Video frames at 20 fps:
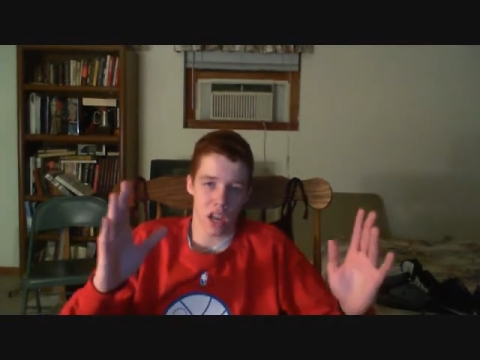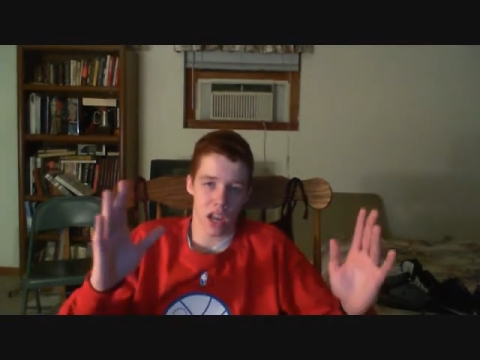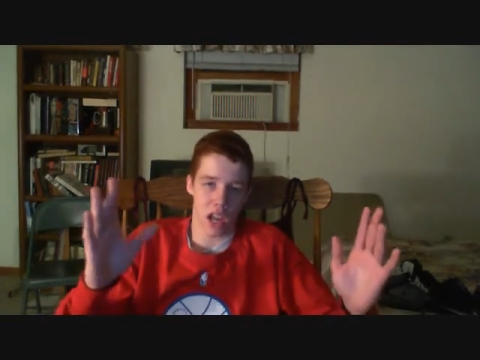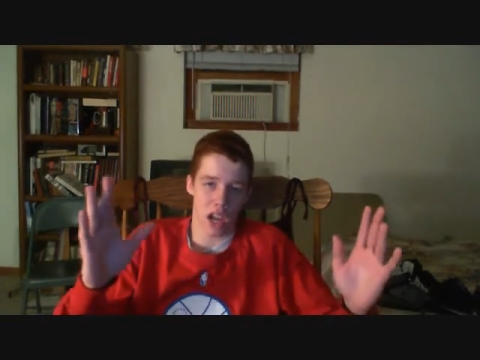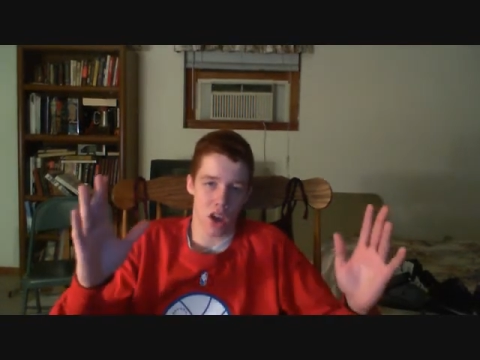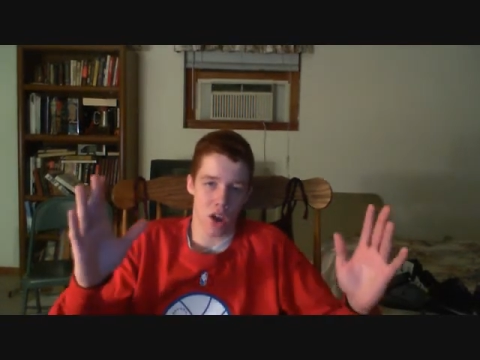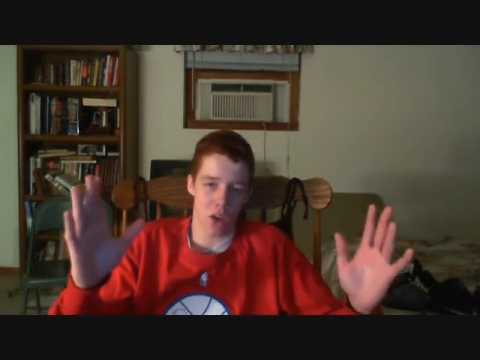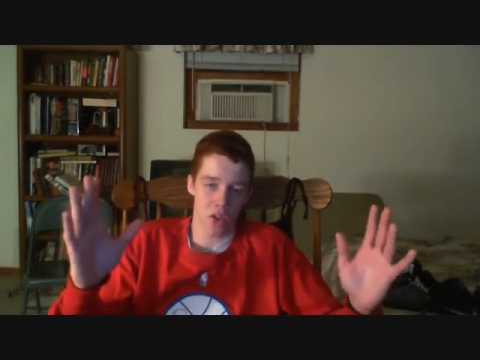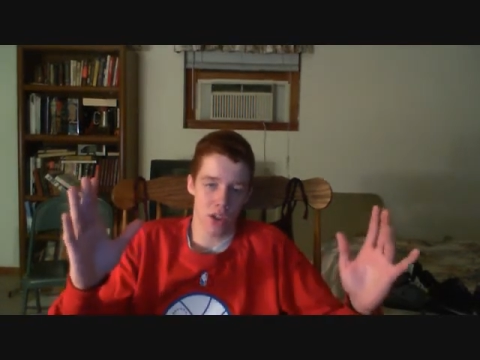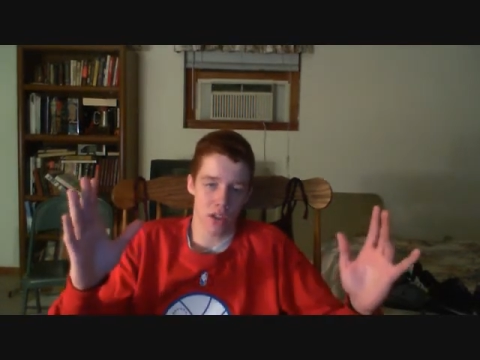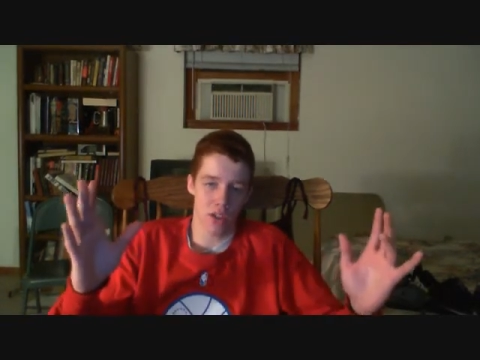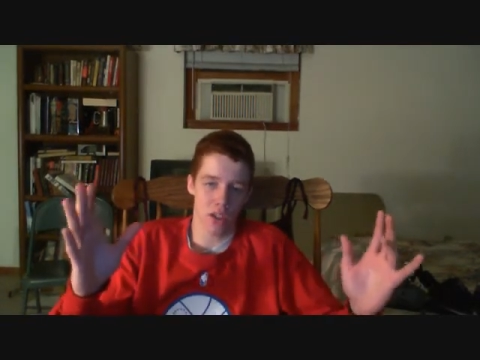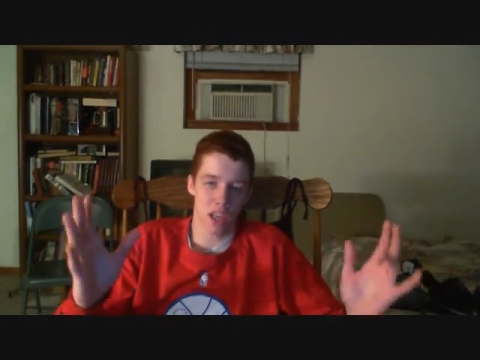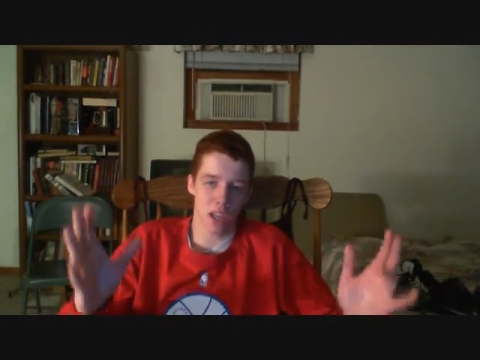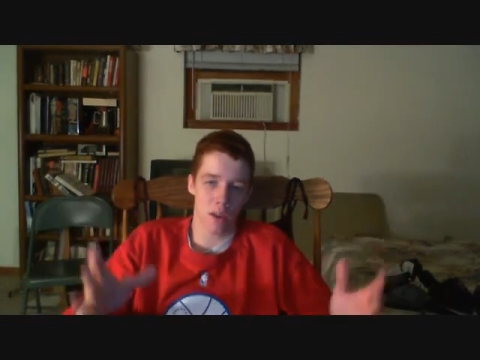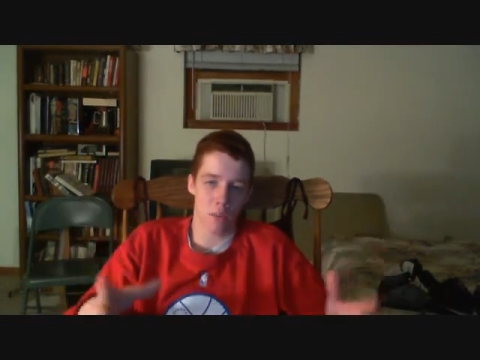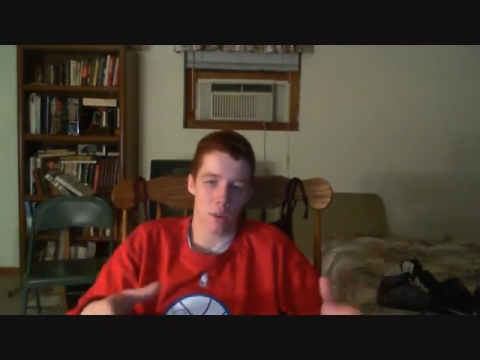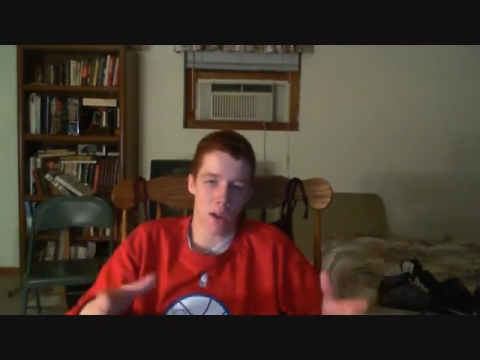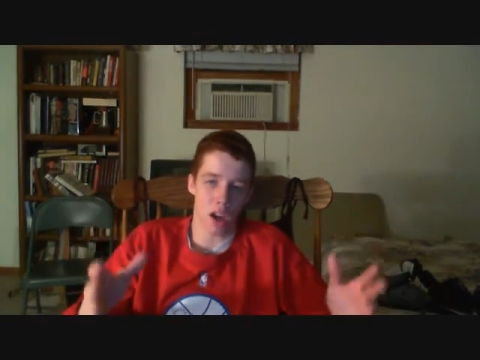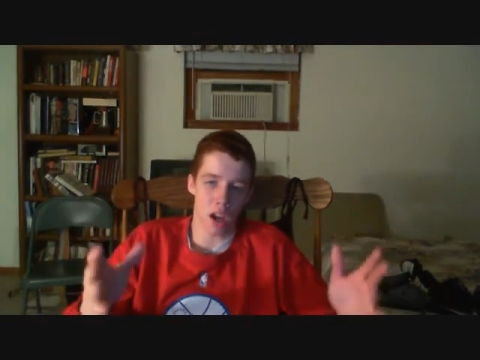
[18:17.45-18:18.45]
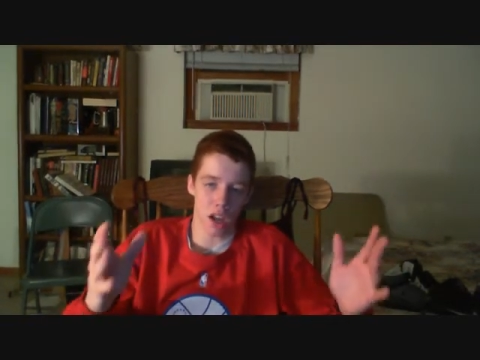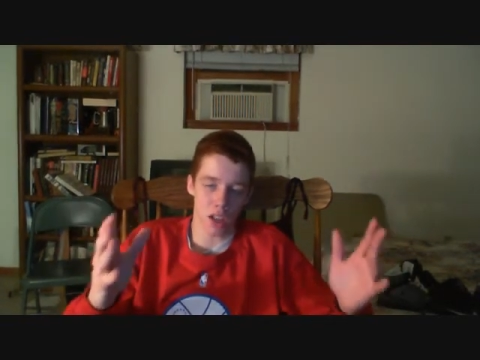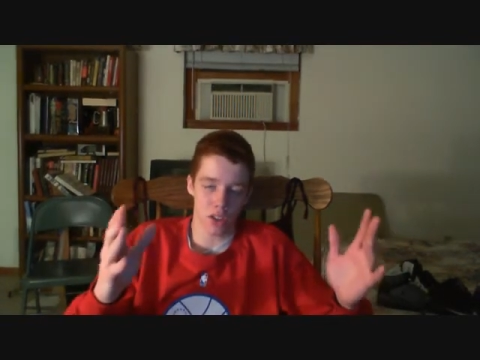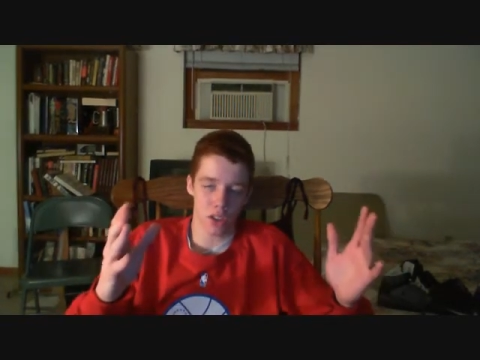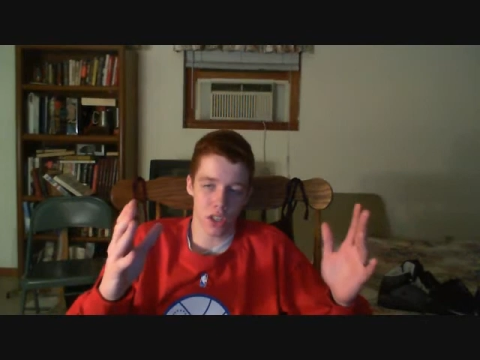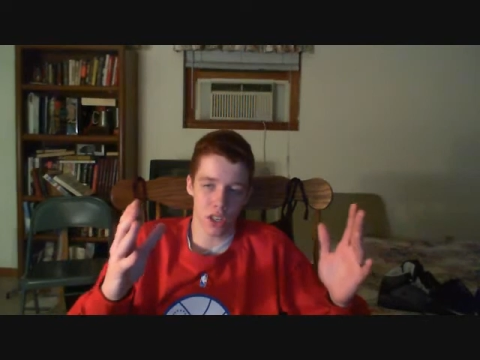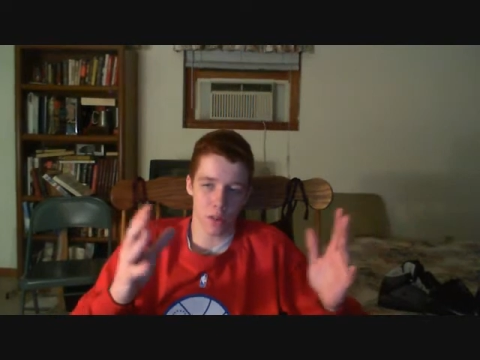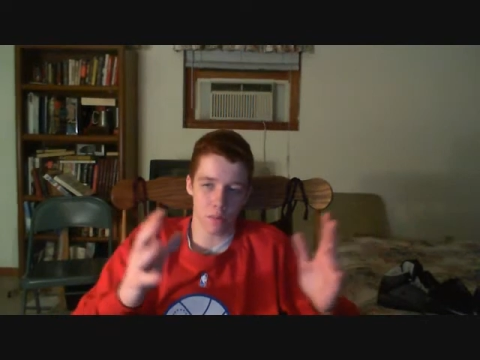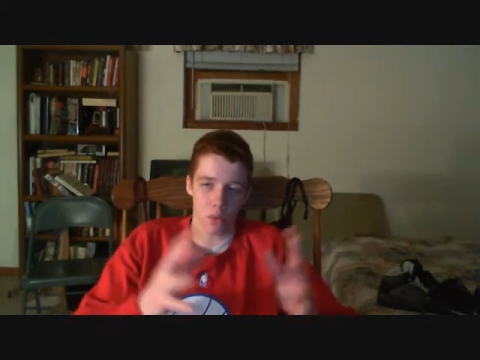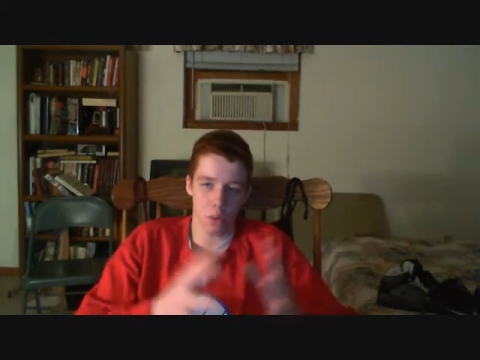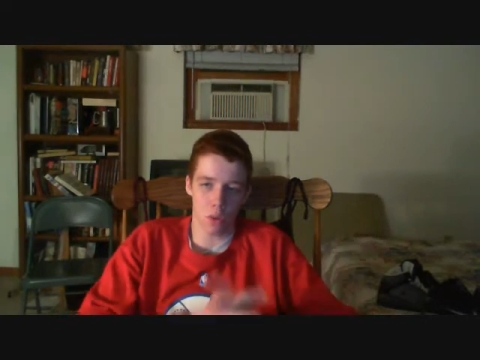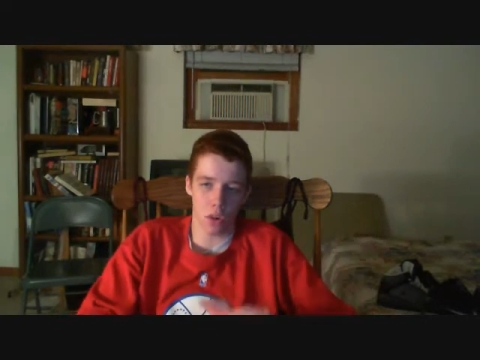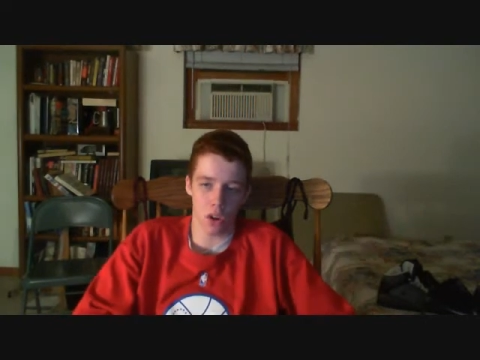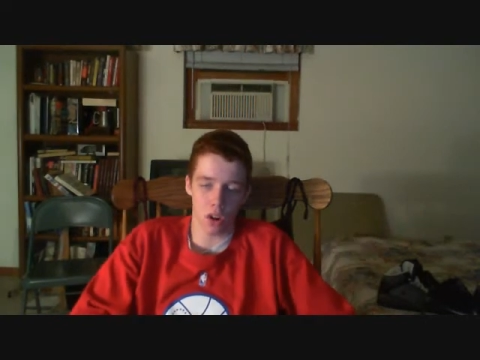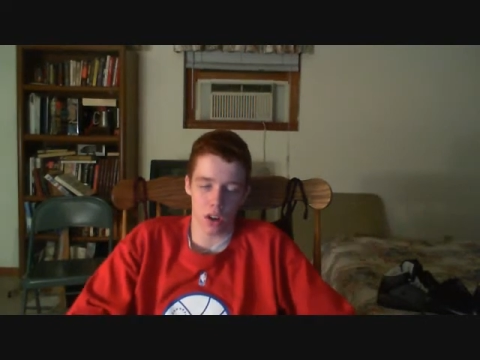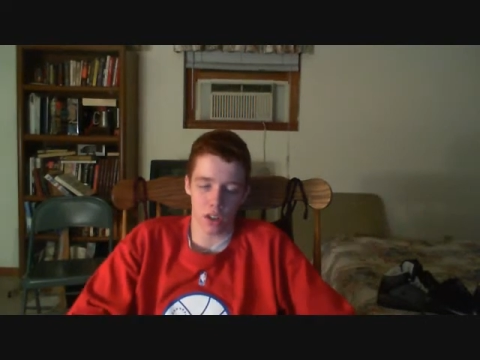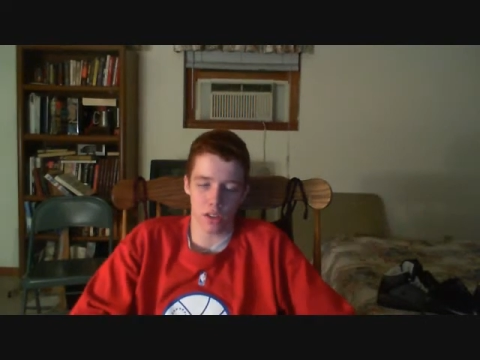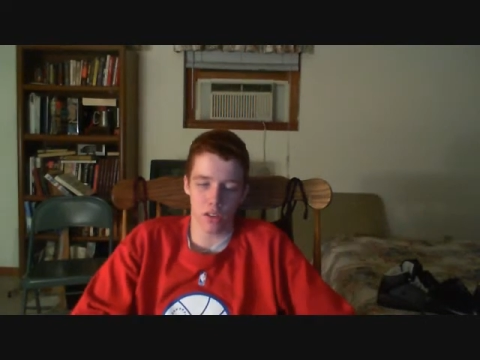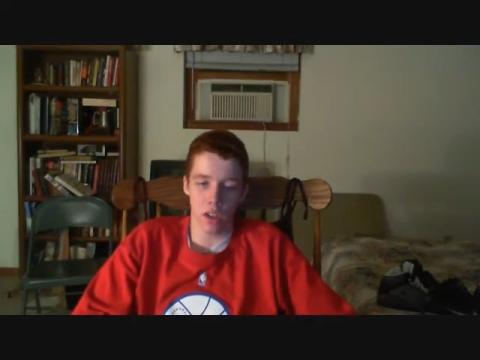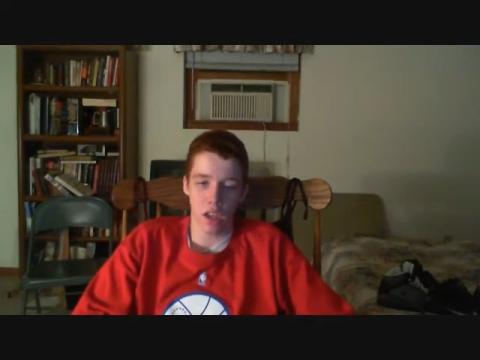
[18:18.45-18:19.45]
how the team concept
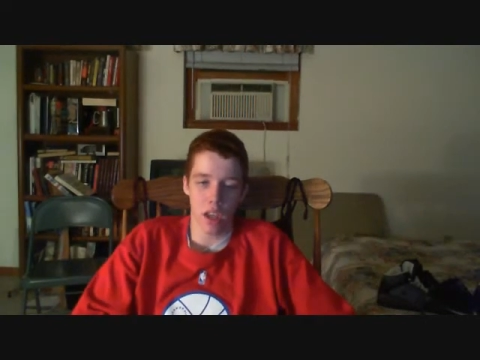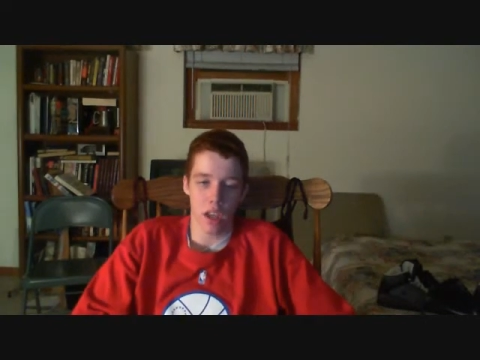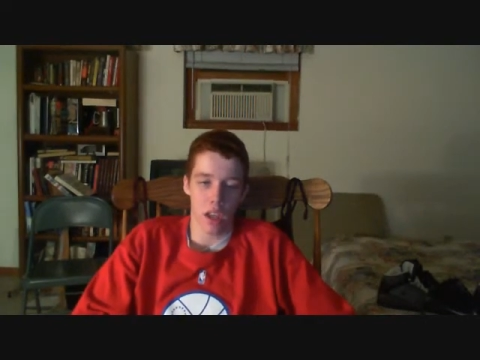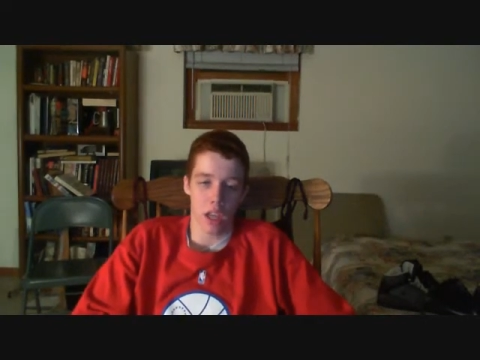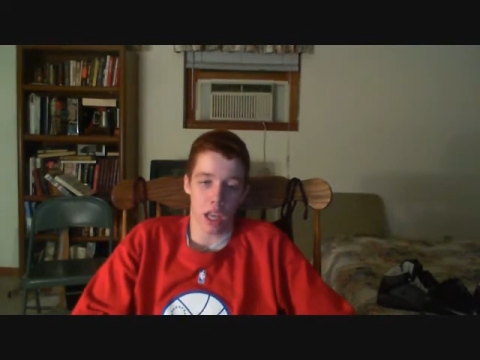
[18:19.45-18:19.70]
worked